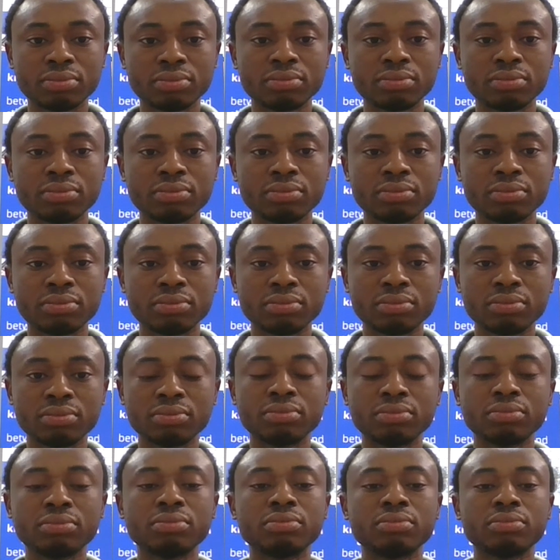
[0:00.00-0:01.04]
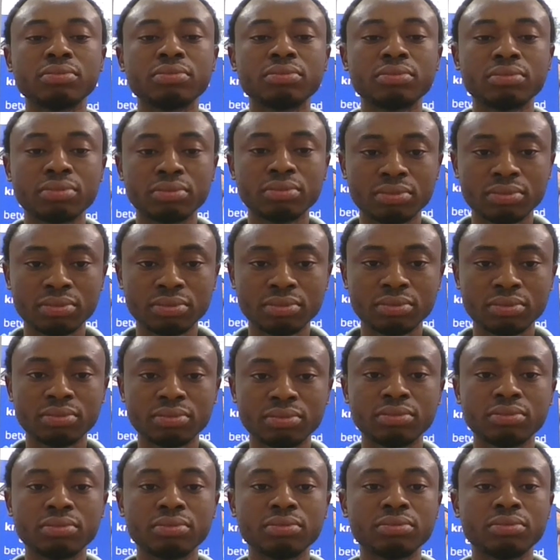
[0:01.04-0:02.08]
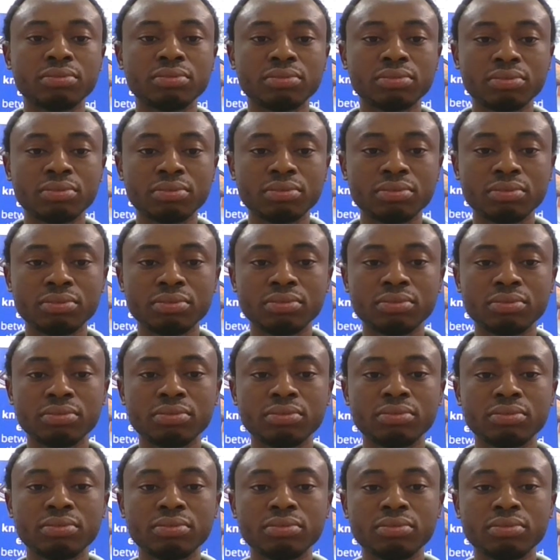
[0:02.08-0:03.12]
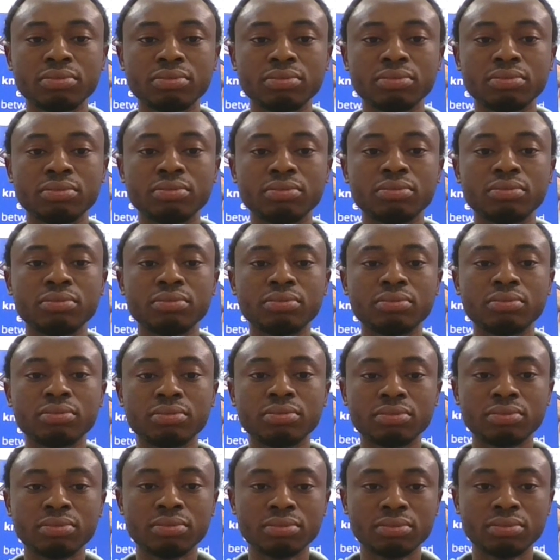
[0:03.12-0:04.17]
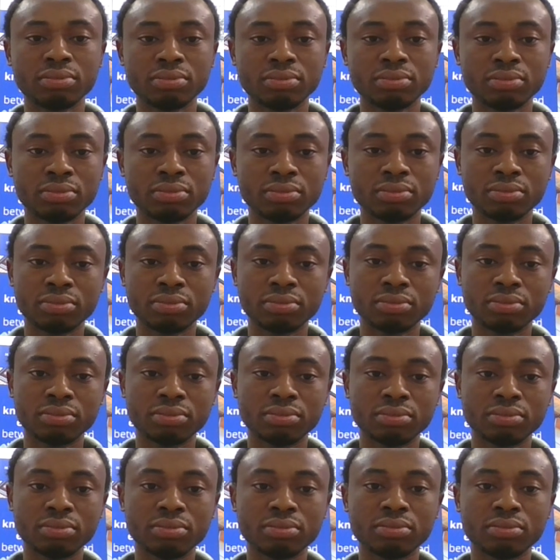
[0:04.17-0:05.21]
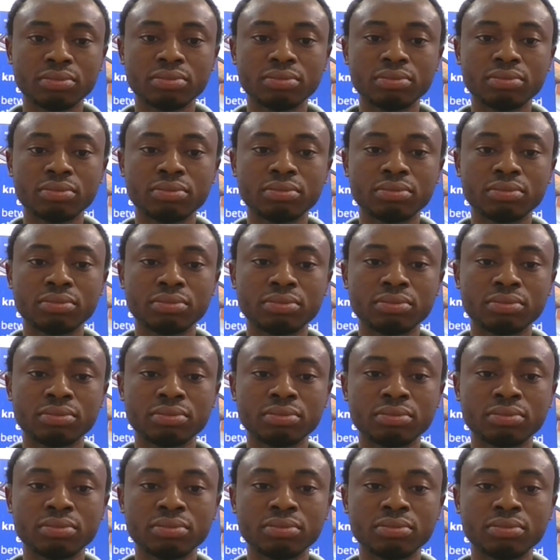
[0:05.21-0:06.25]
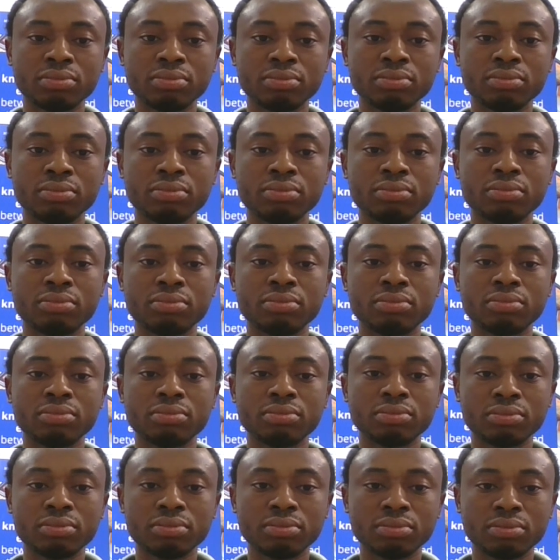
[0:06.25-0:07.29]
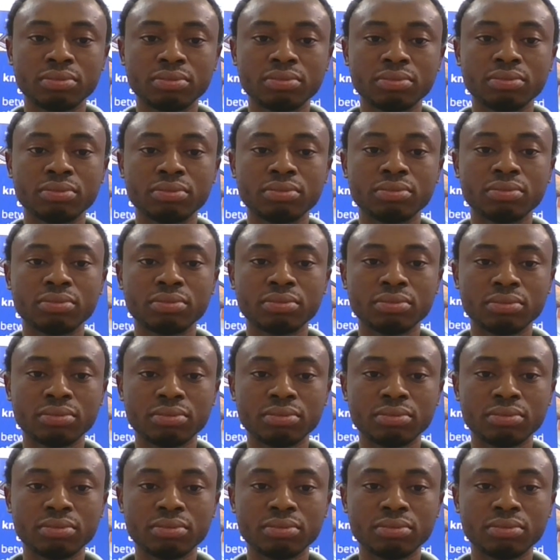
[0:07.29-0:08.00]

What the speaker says: No words are spoken by the person on screen.